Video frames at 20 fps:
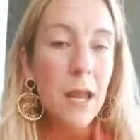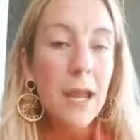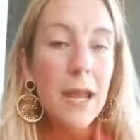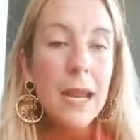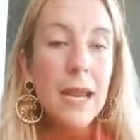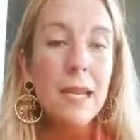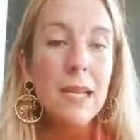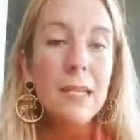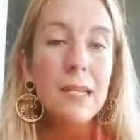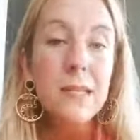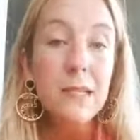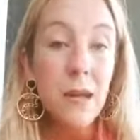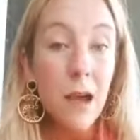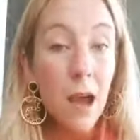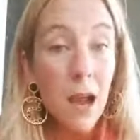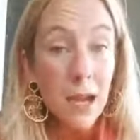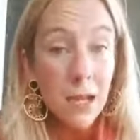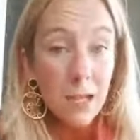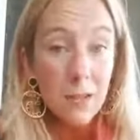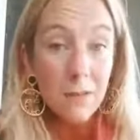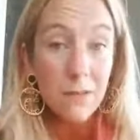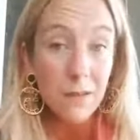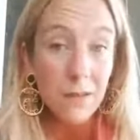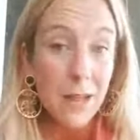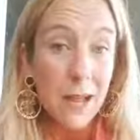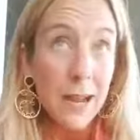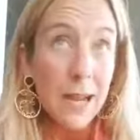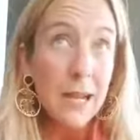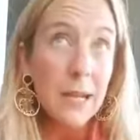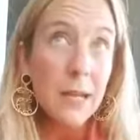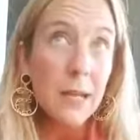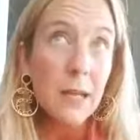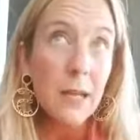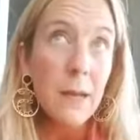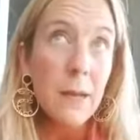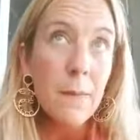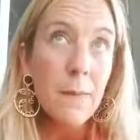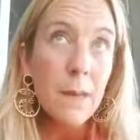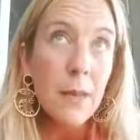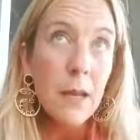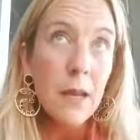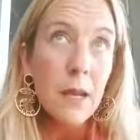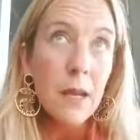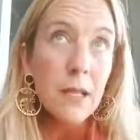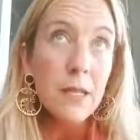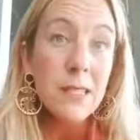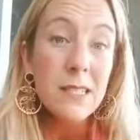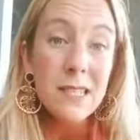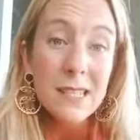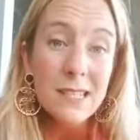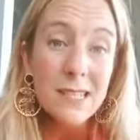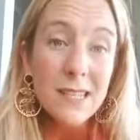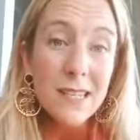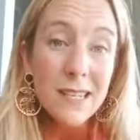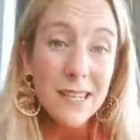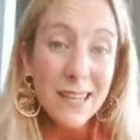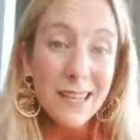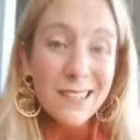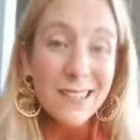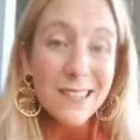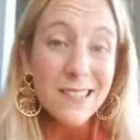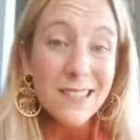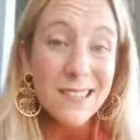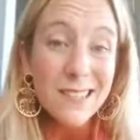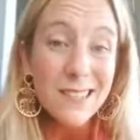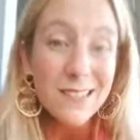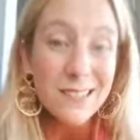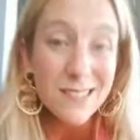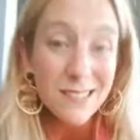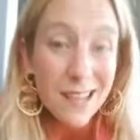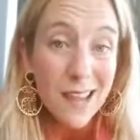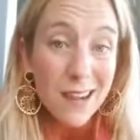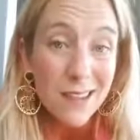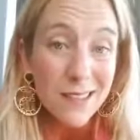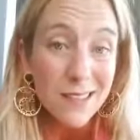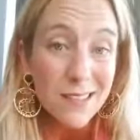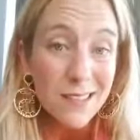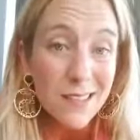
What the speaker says: it is kind of like disconnected sex.